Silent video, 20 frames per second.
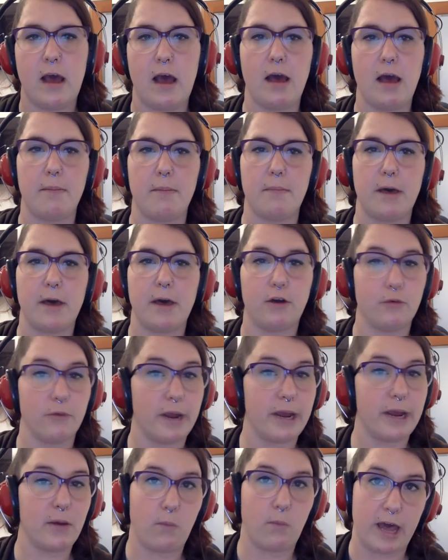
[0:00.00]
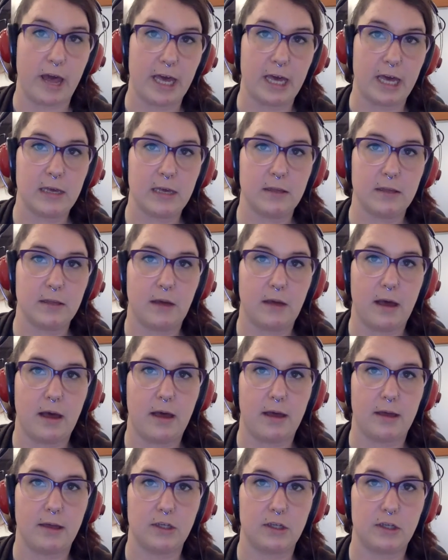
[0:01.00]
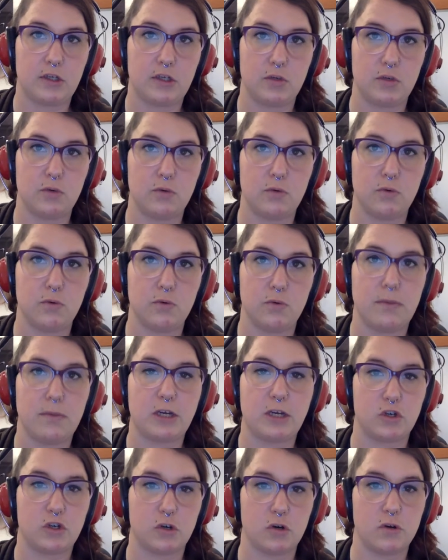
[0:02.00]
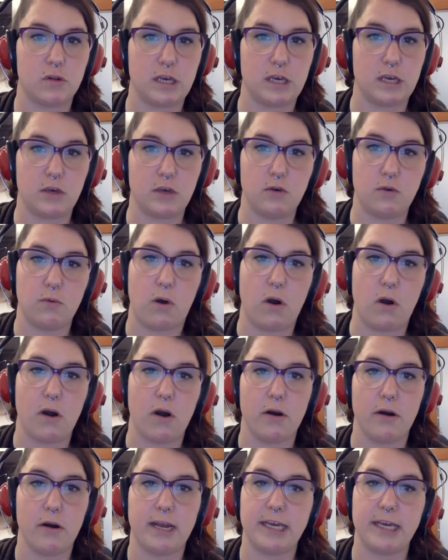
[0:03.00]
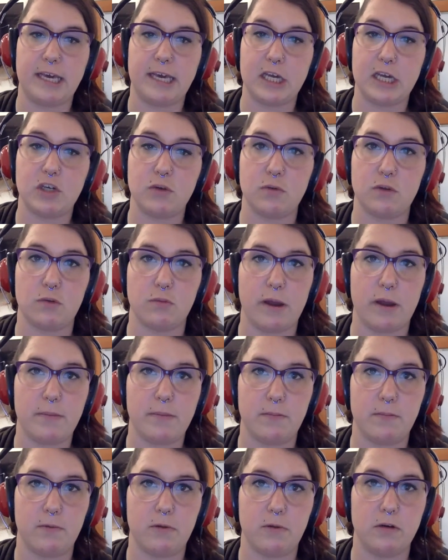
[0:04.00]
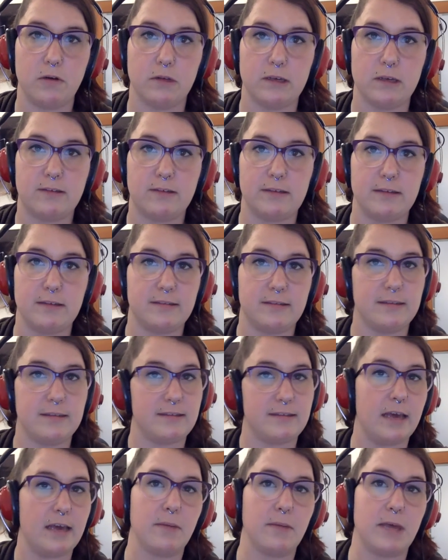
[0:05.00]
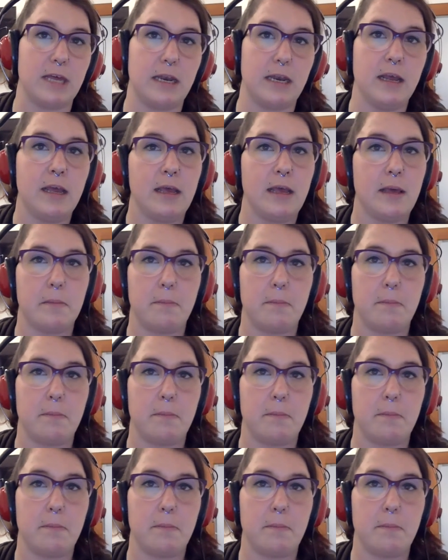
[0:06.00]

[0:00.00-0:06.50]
A great way to make sure that you are engaging with the right people in your list is to segment